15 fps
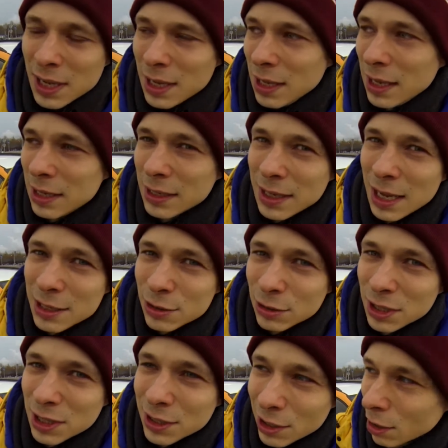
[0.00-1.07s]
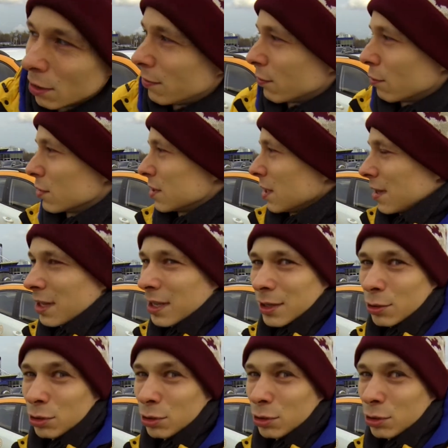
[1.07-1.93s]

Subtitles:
In case you didn't know, of course, I think you